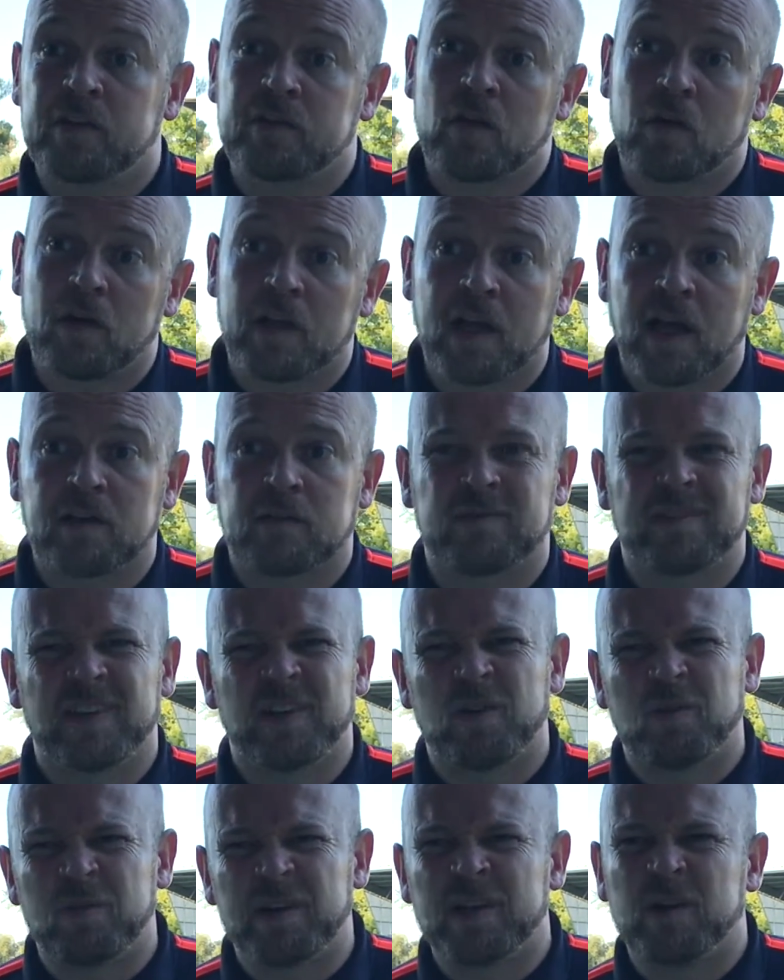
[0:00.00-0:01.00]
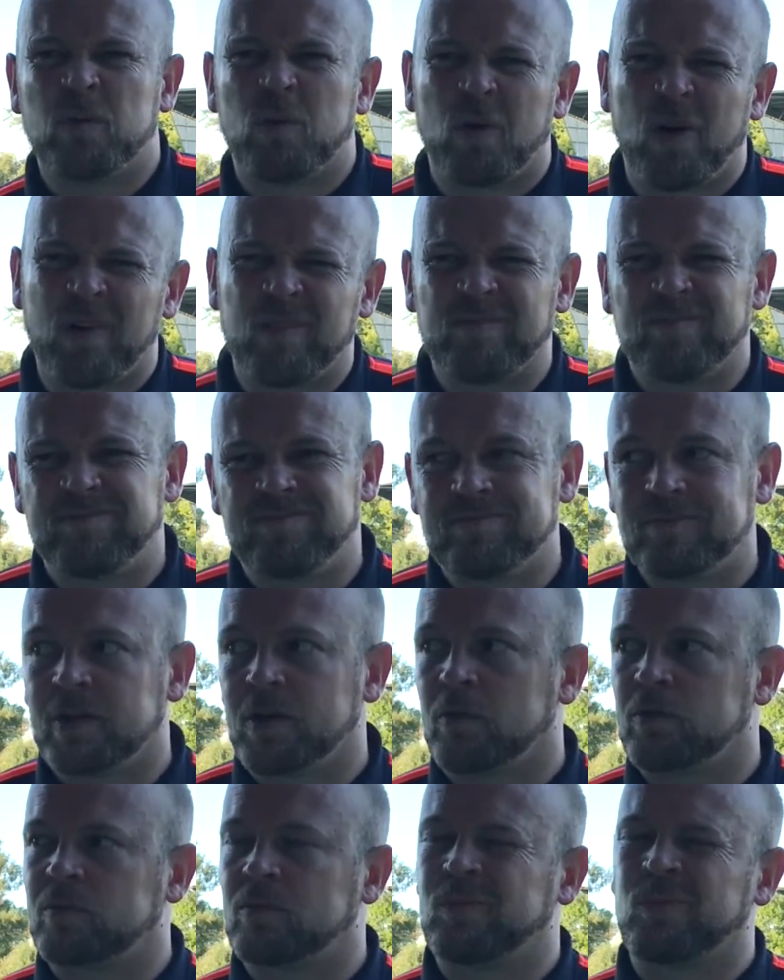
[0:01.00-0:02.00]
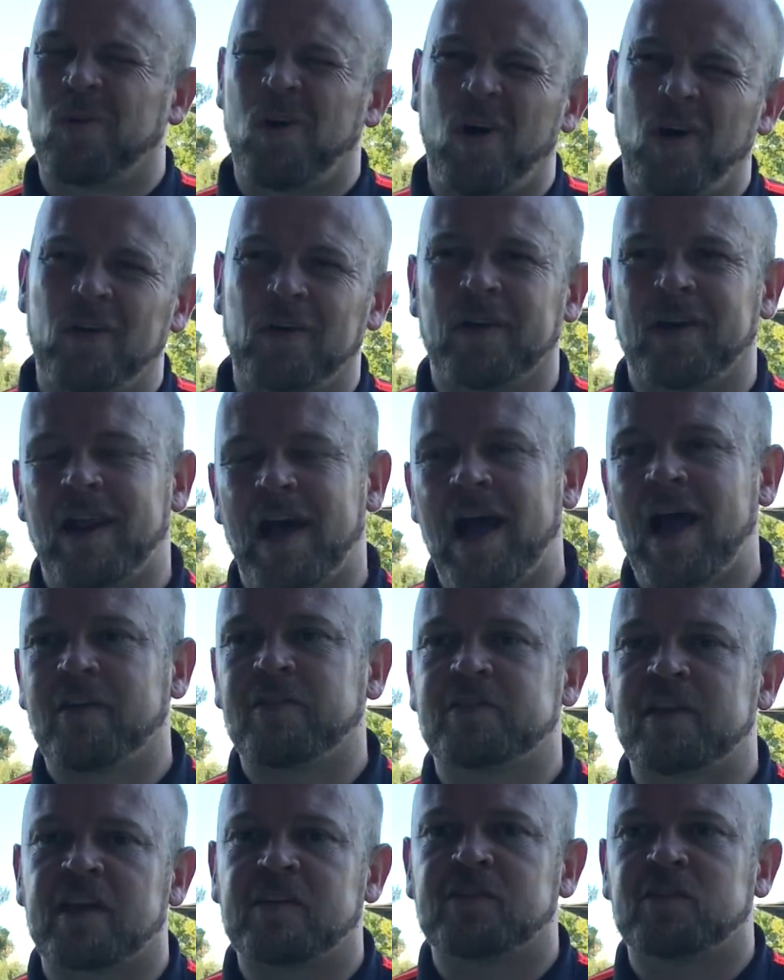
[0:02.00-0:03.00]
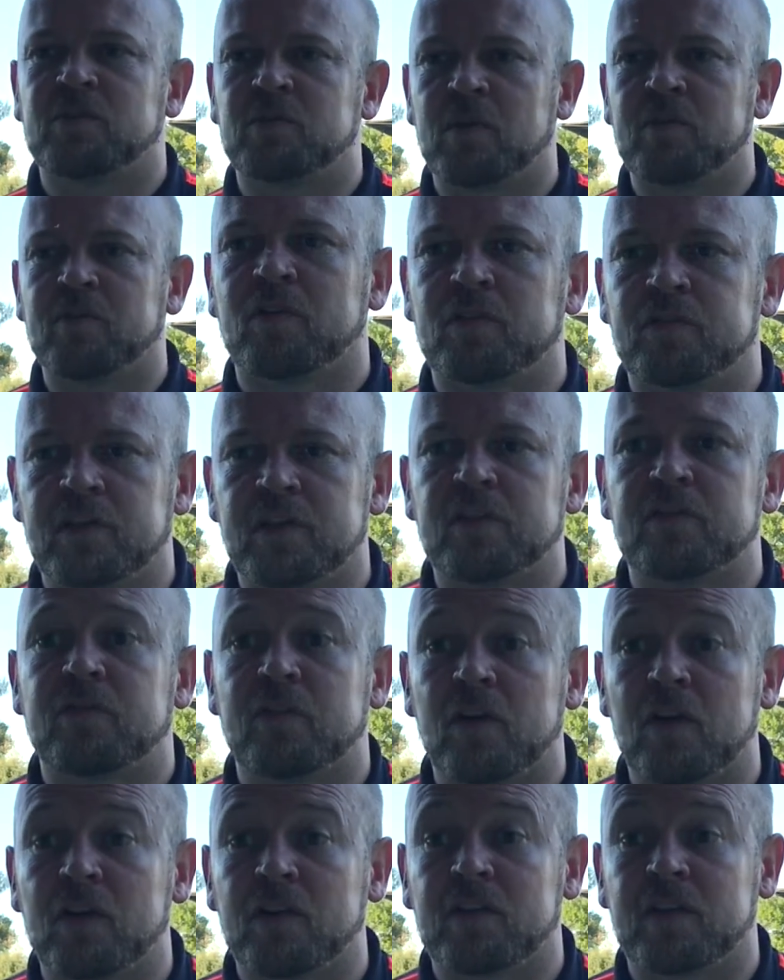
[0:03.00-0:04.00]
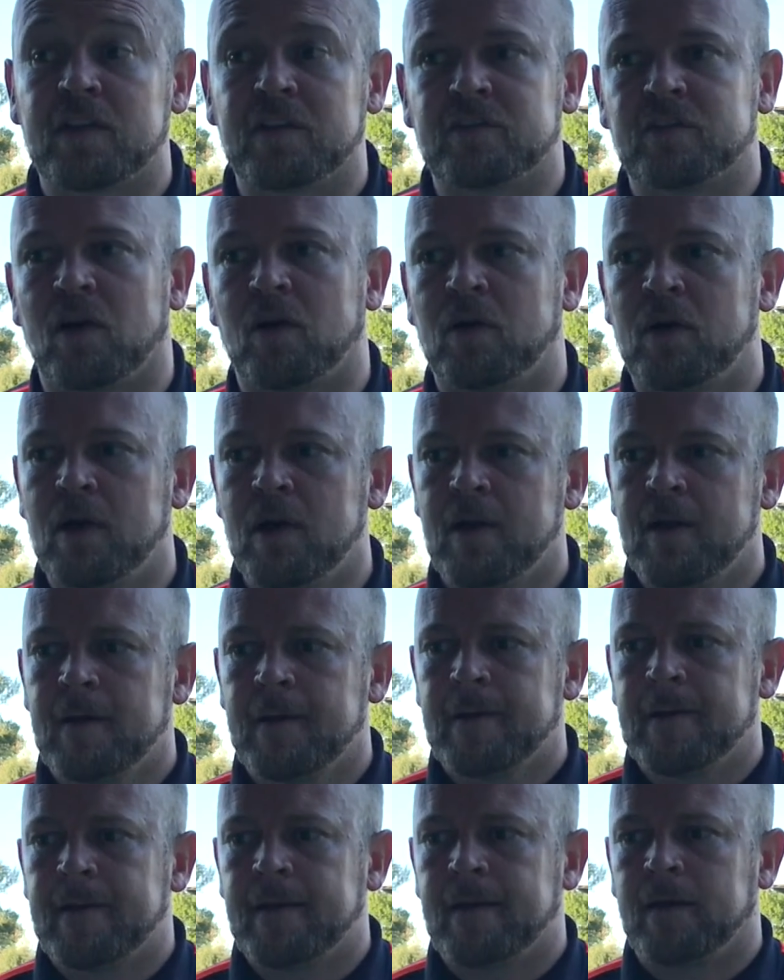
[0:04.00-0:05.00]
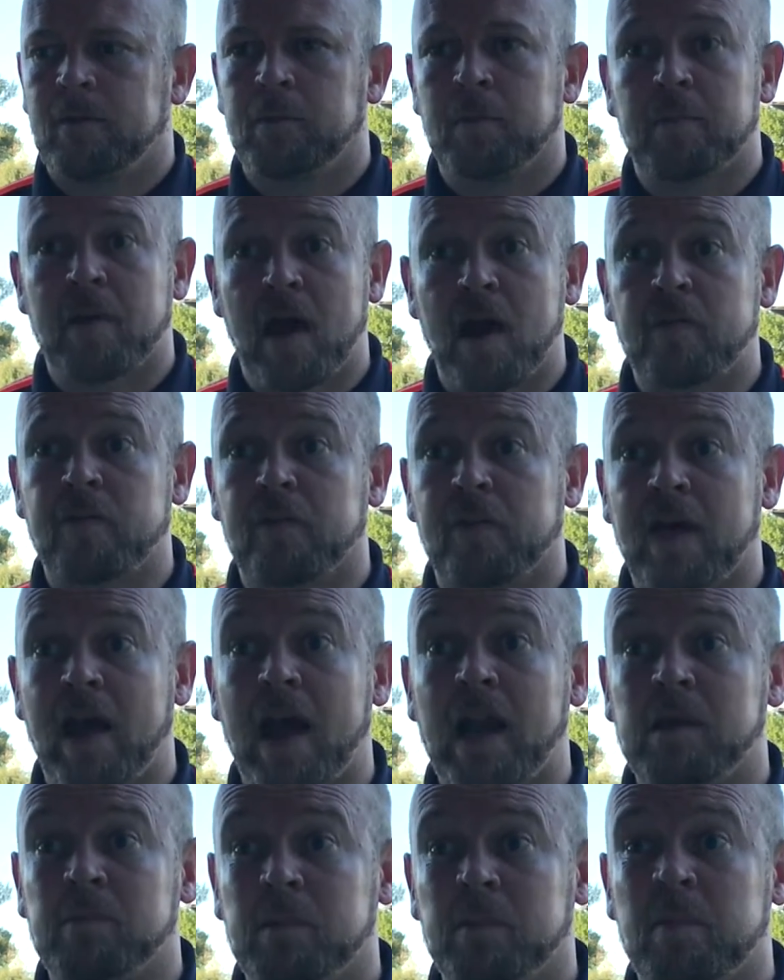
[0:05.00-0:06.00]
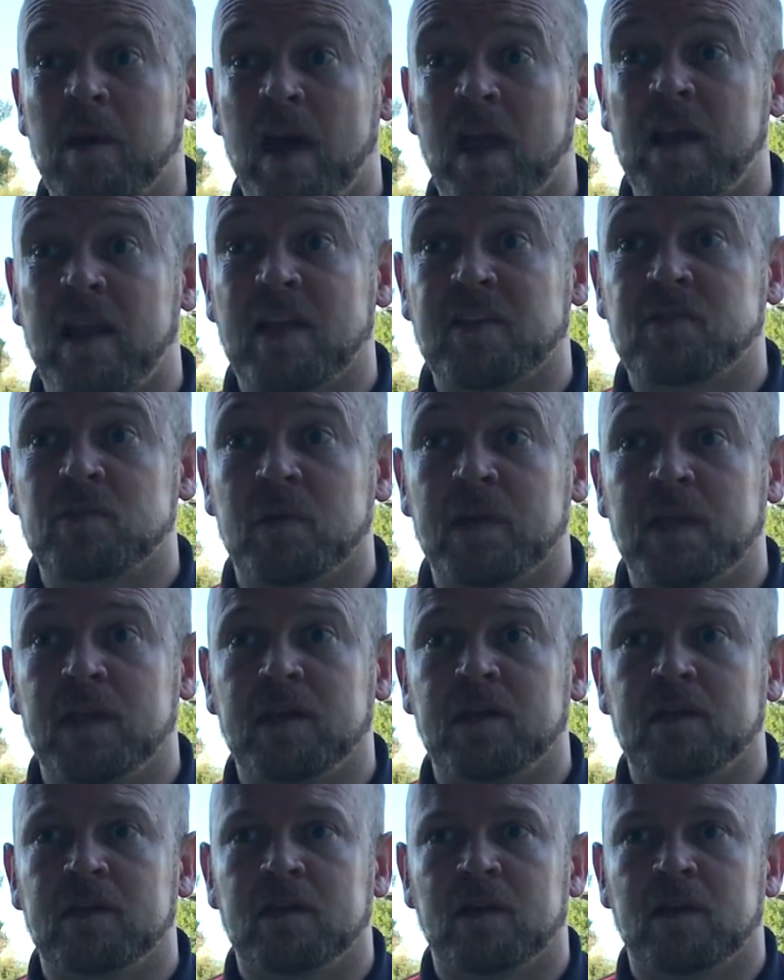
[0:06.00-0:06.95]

He's only had real 1.5 sessions us since Thursday, so it'll be better for that, and it'll be better next week,